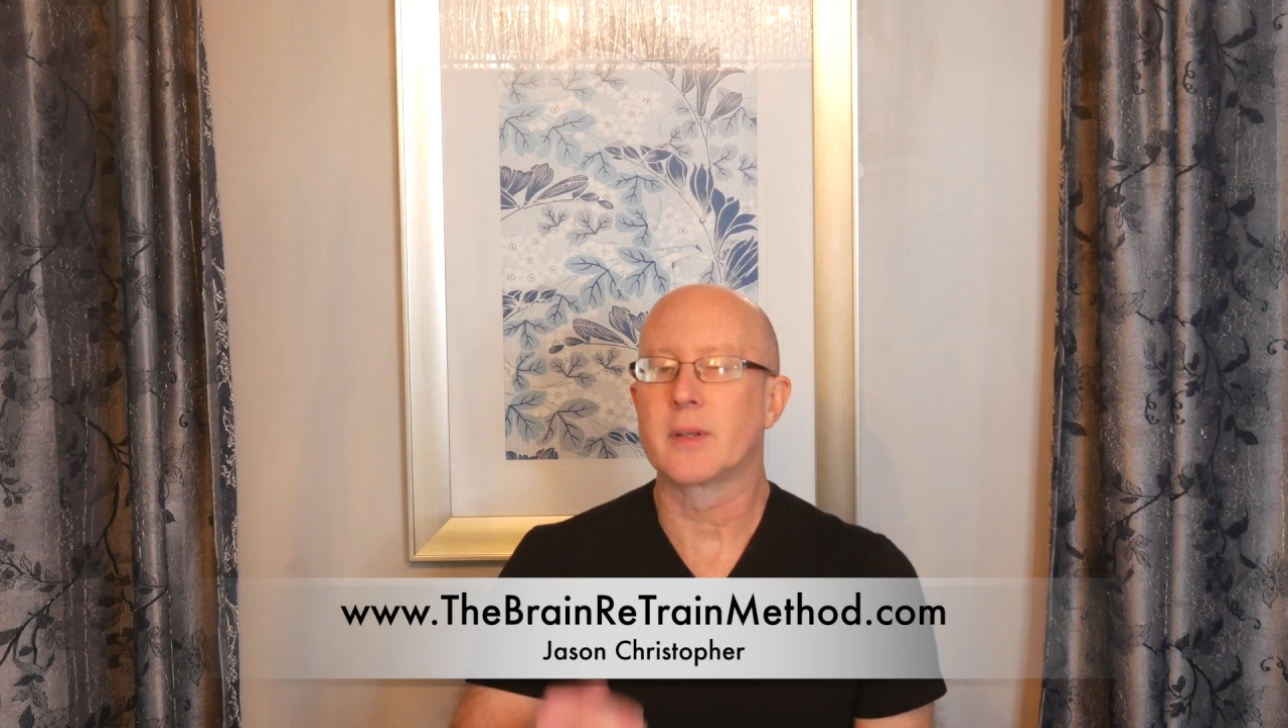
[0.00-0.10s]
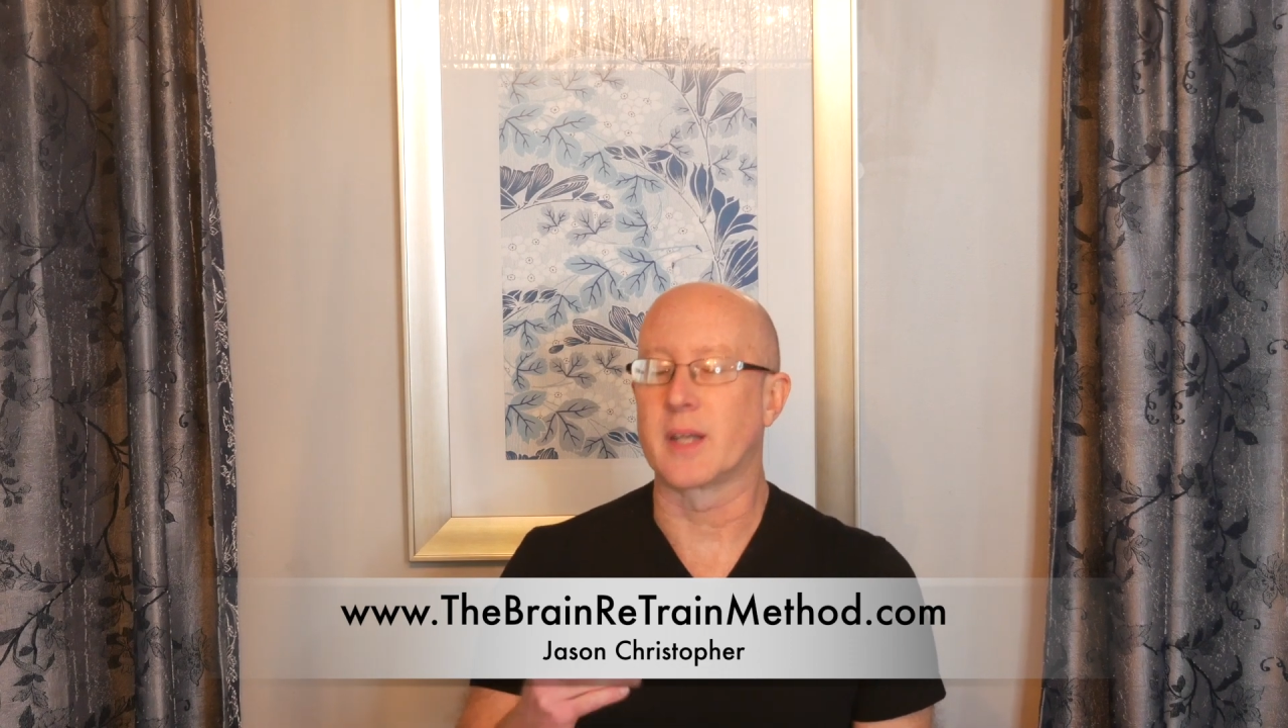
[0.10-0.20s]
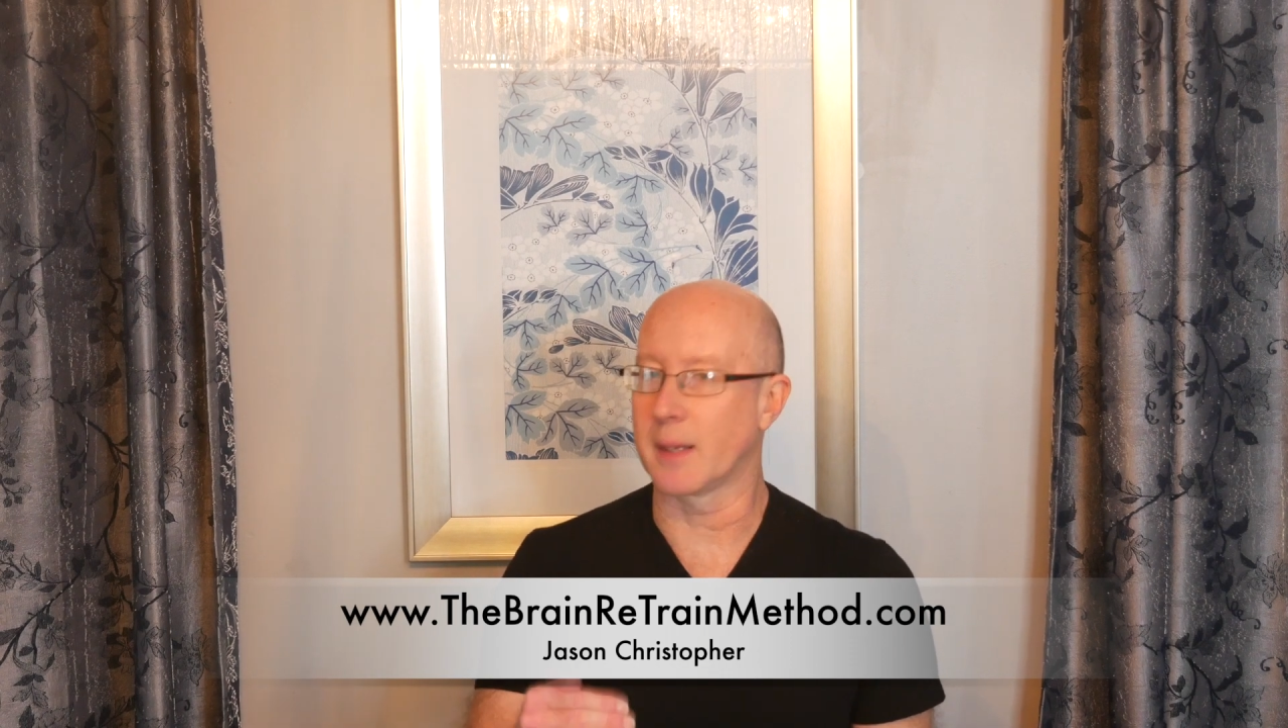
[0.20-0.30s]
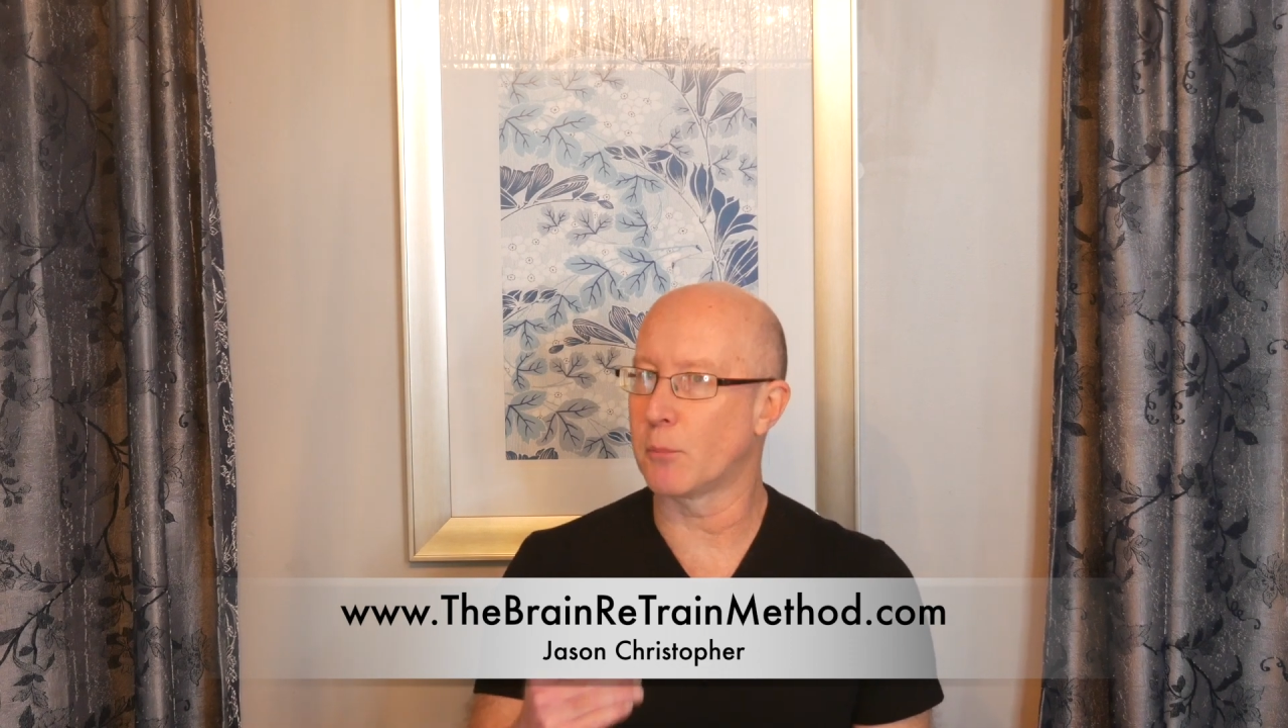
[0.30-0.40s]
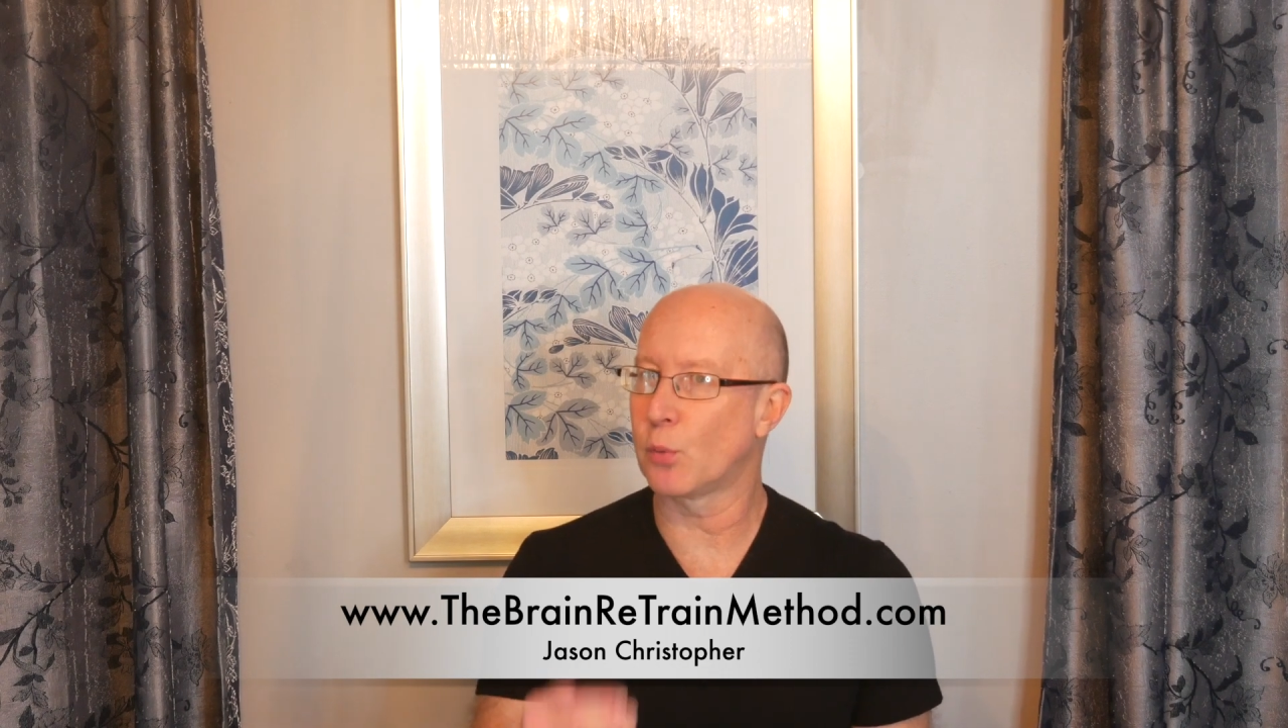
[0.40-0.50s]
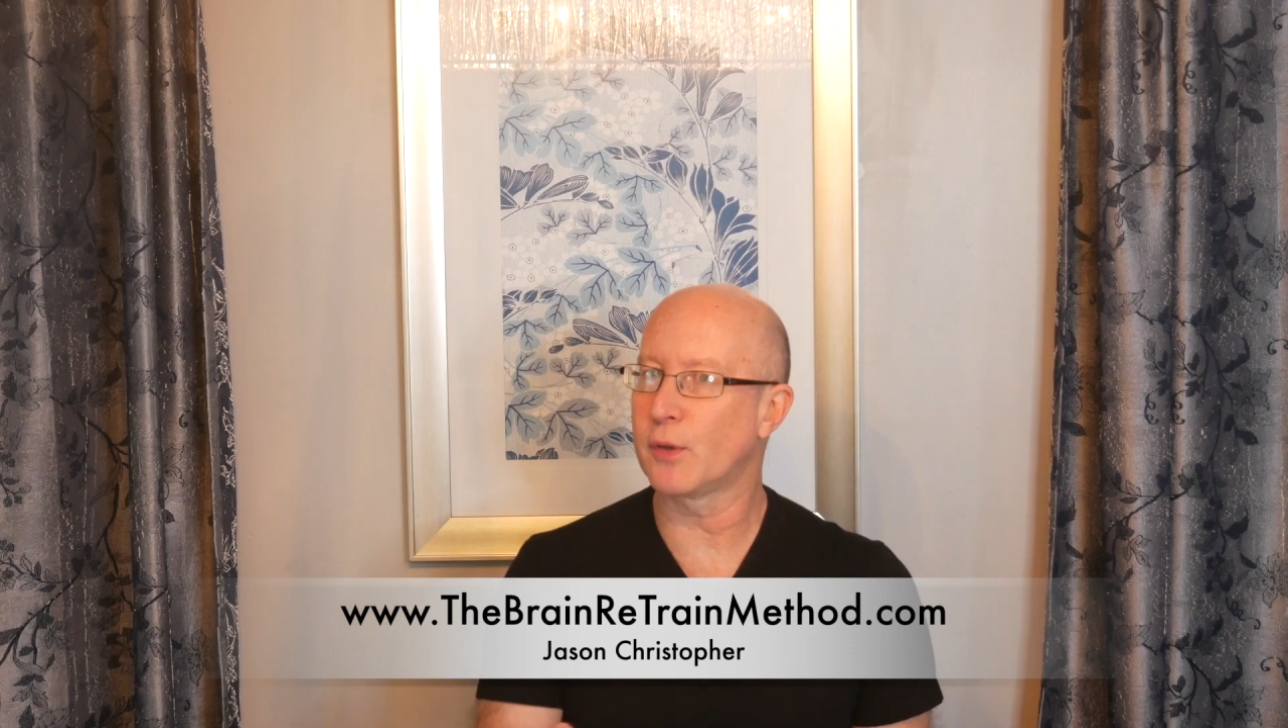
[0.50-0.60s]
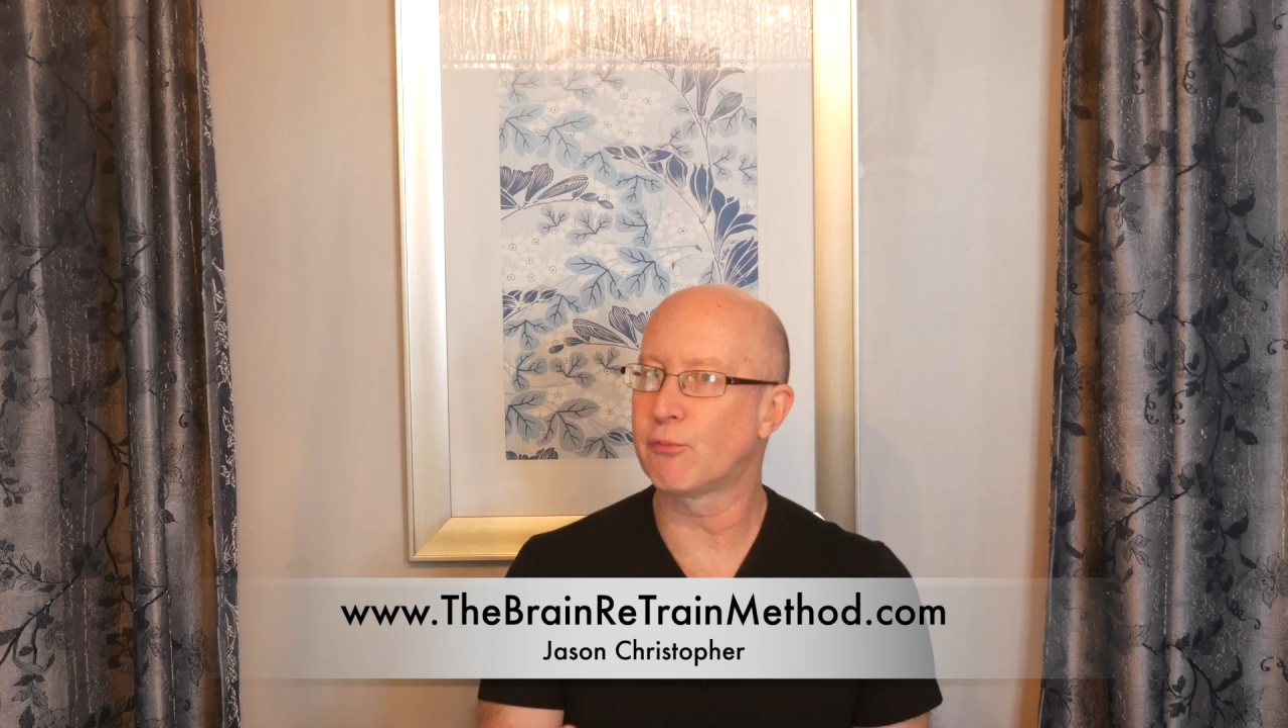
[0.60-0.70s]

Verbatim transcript: keep moving